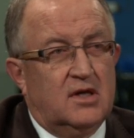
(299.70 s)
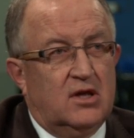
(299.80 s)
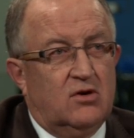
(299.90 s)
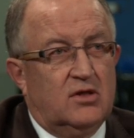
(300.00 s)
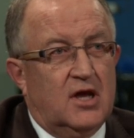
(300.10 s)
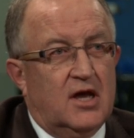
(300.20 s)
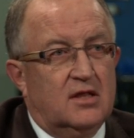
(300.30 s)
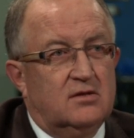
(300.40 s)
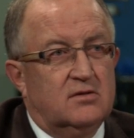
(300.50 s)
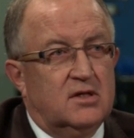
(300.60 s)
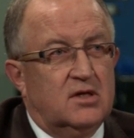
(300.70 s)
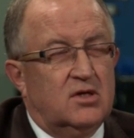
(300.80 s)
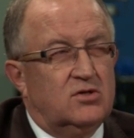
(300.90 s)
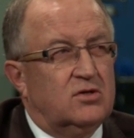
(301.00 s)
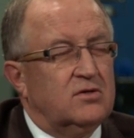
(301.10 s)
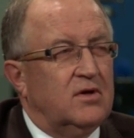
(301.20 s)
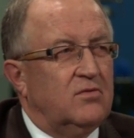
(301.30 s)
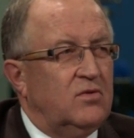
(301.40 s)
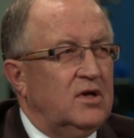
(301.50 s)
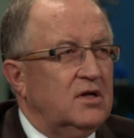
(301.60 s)
here on the island. So it's a
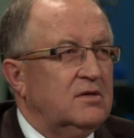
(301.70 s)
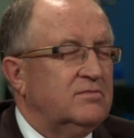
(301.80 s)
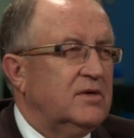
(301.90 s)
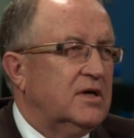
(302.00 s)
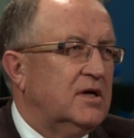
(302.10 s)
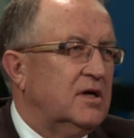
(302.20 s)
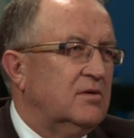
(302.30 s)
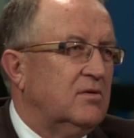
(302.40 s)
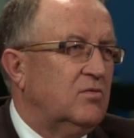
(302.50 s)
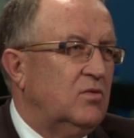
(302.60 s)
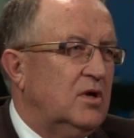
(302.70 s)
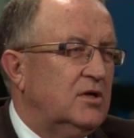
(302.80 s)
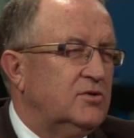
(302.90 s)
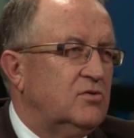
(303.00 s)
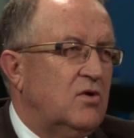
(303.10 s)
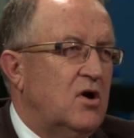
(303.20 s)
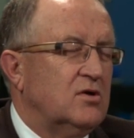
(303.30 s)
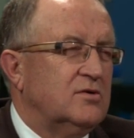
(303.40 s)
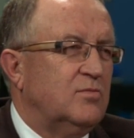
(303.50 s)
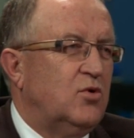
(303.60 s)
real
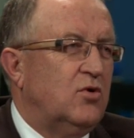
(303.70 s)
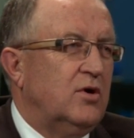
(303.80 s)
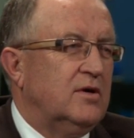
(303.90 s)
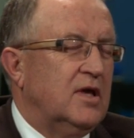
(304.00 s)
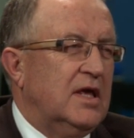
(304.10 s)
strong support.